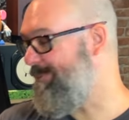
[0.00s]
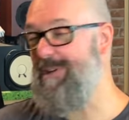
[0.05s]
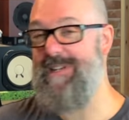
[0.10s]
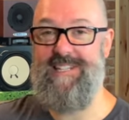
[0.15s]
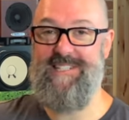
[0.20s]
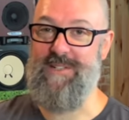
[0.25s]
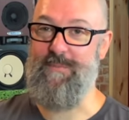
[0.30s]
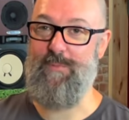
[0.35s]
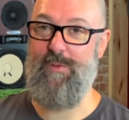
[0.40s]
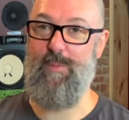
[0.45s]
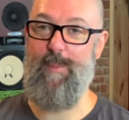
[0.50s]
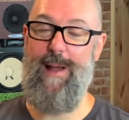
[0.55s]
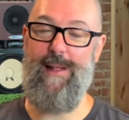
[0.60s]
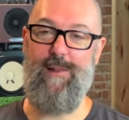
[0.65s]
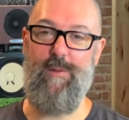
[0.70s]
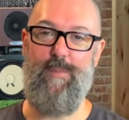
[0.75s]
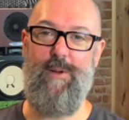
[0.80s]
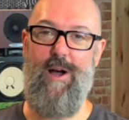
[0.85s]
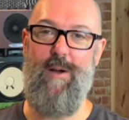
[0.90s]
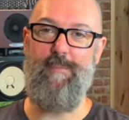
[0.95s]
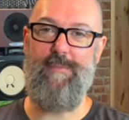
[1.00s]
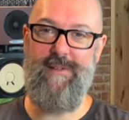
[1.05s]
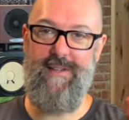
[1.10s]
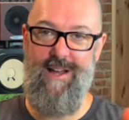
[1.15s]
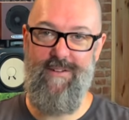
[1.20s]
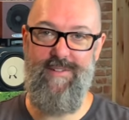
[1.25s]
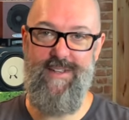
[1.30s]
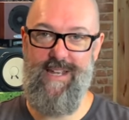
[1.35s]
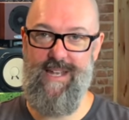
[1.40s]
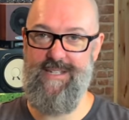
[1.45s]
really simple pedal, but I'm
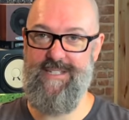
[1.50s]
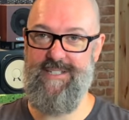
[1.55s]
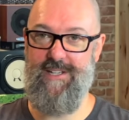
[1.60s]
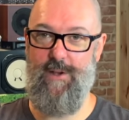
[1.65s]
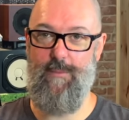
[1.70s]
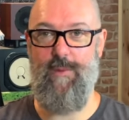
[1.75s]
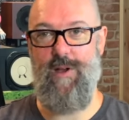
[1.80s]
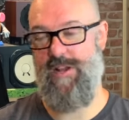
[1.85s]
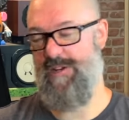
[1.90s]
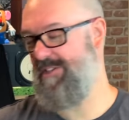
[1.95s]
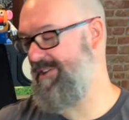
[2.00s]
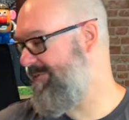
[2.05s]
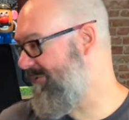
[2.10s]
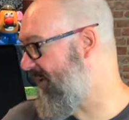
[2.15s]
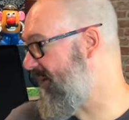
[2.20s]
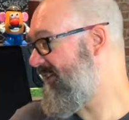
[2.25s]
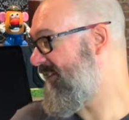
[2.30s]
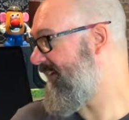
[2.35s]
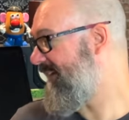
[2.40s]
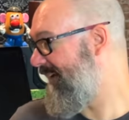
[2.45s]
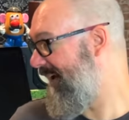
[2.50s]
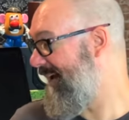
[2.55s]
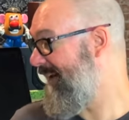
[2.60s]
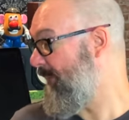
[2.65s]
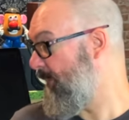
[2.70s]
loving it so much. Firstly, it